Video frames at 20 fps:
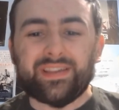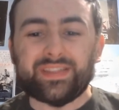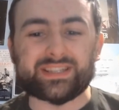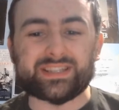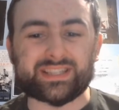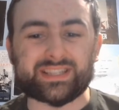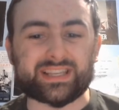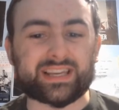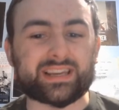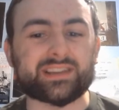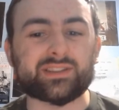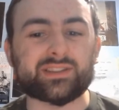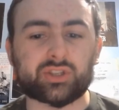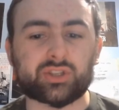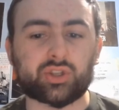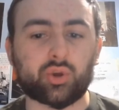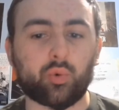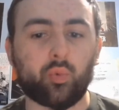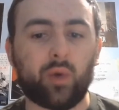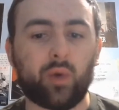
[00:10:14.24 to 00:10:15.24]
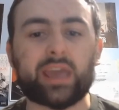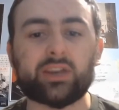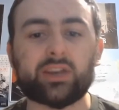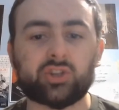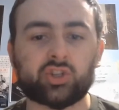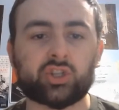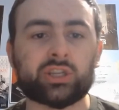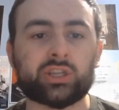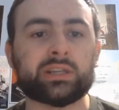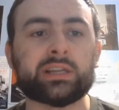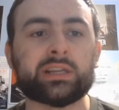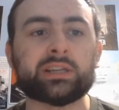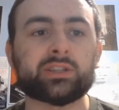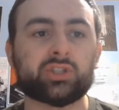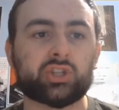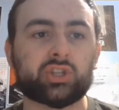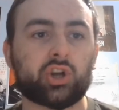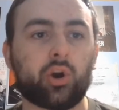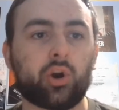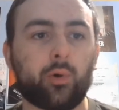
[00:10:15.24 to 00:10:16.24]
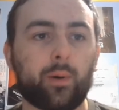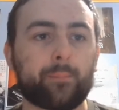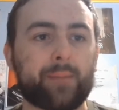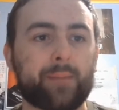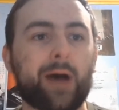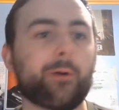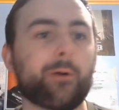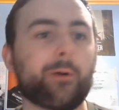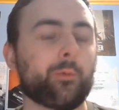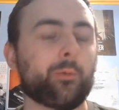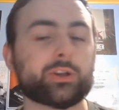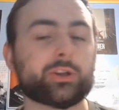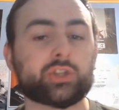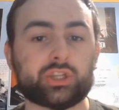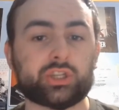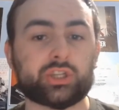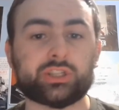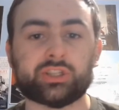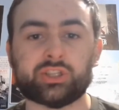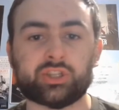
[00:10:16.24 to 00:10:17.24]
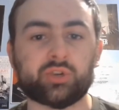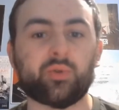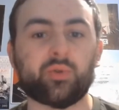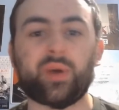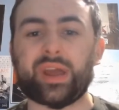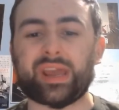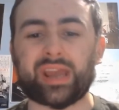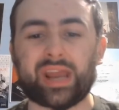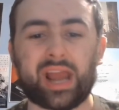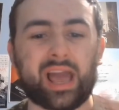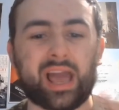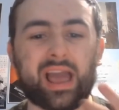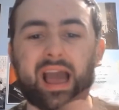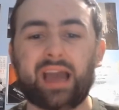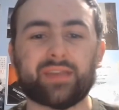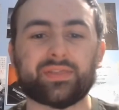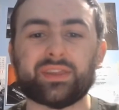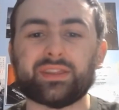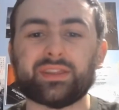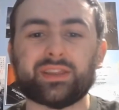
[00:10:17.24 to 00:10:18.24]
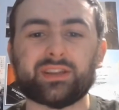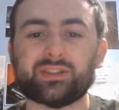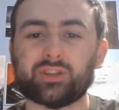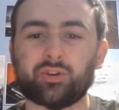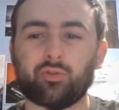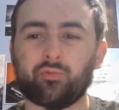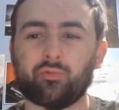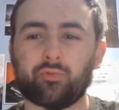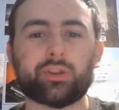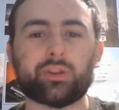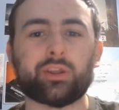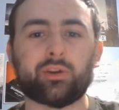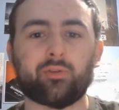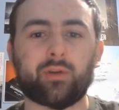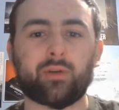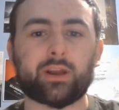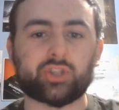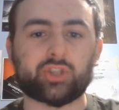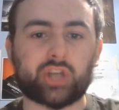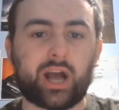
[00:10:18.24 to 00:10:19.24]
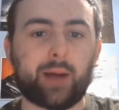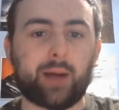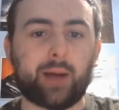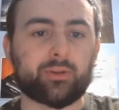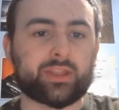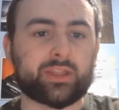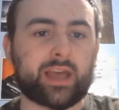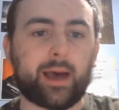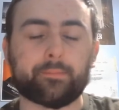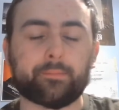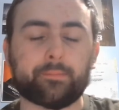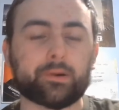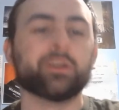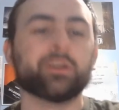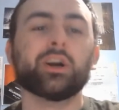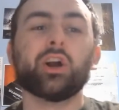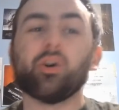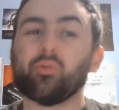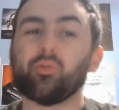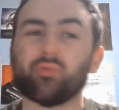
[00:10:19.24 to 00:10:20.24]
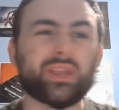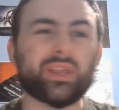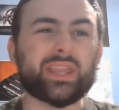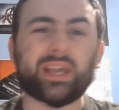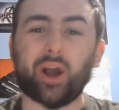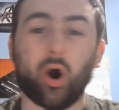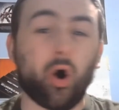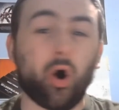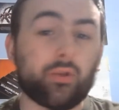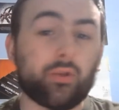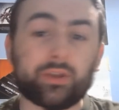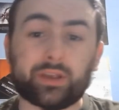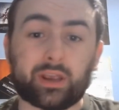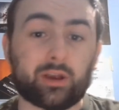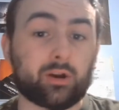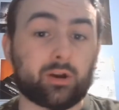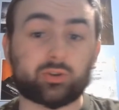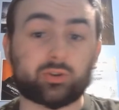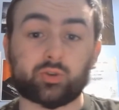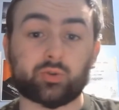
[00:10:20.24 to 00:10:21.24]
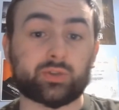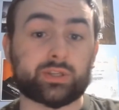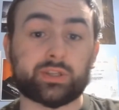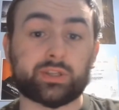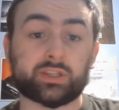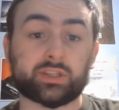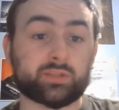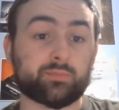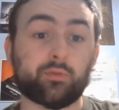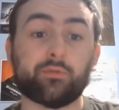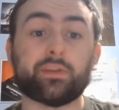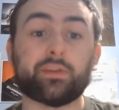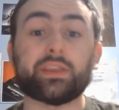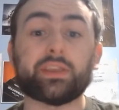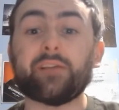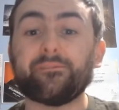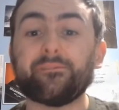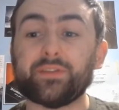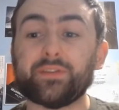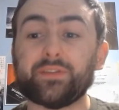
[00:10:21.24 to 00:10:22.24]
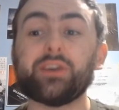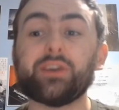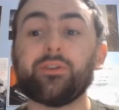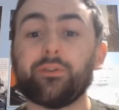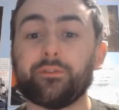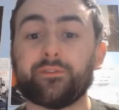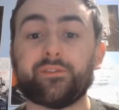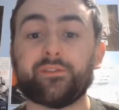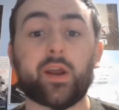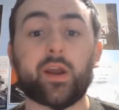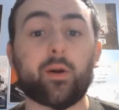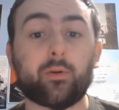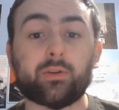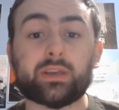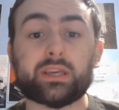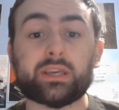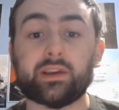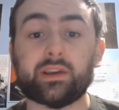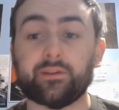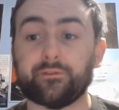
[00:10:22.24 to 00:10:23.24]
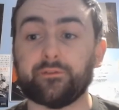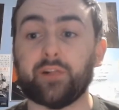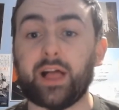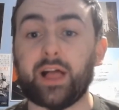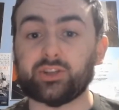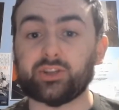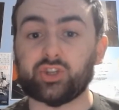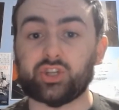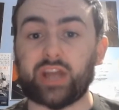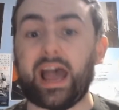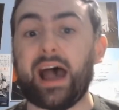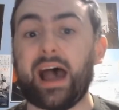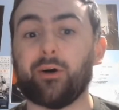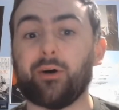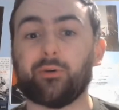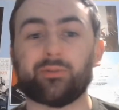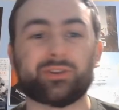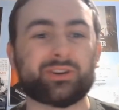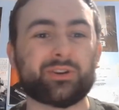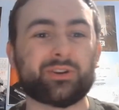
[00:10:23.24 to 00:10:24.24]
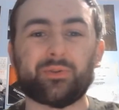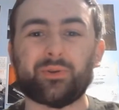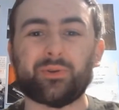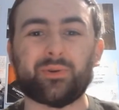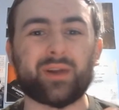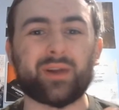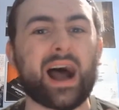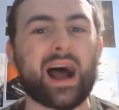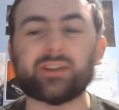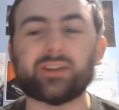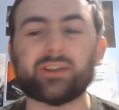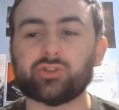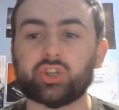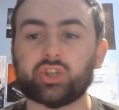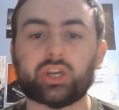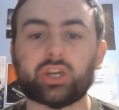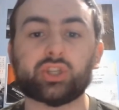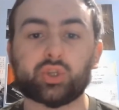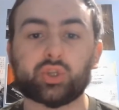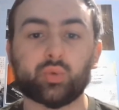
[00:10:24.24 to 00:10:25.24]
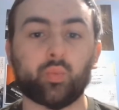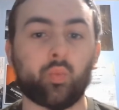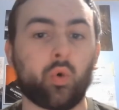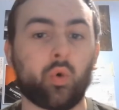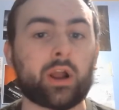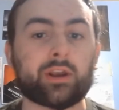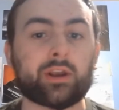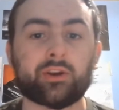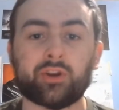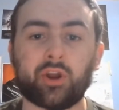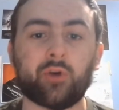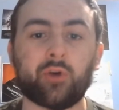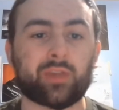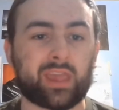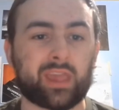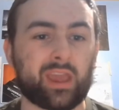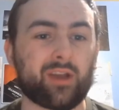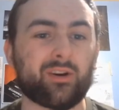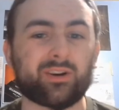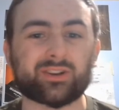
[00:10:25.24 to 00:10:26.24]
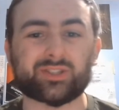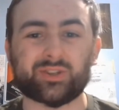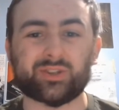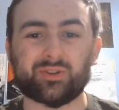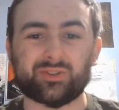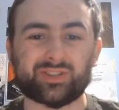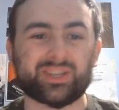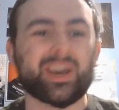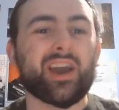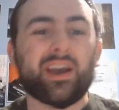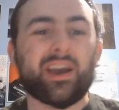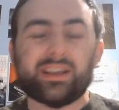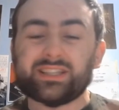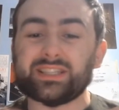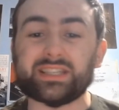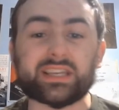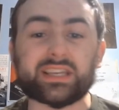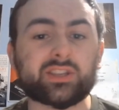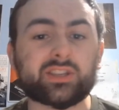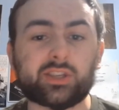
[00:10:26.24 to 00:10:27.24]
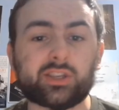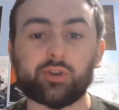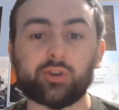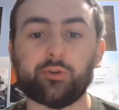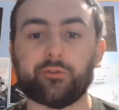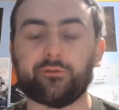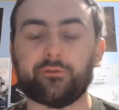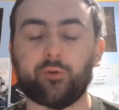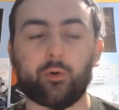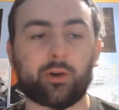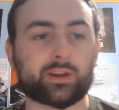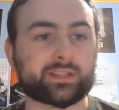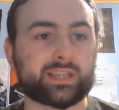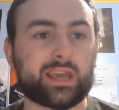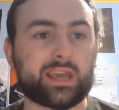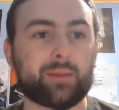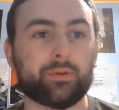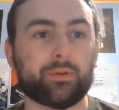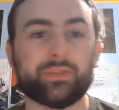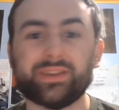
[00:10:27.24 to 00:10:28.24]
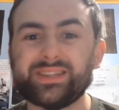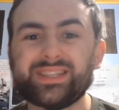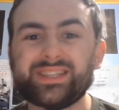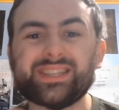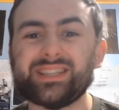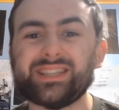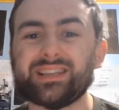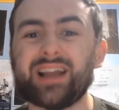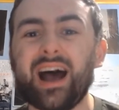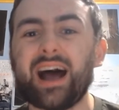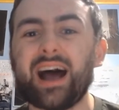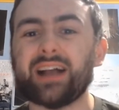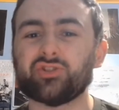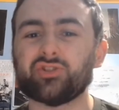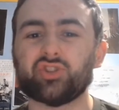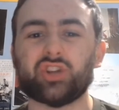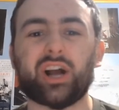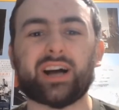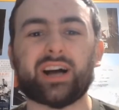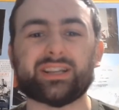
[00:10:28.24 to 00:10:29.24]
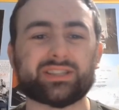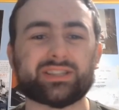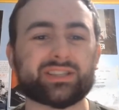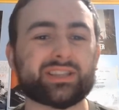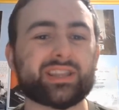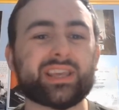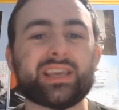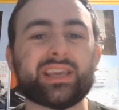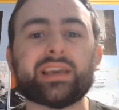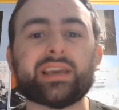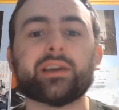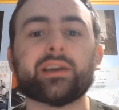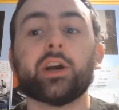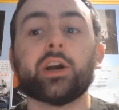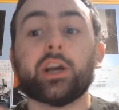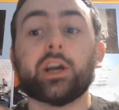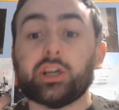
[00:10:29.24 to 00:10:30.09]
this is the way she needs to go about what she's doing. And I, I think they did a really great job with that. But really, all the characters in this movie, they feel still very fleshed out. You know, they're not just one note characters. Sisu, for example, this is not just the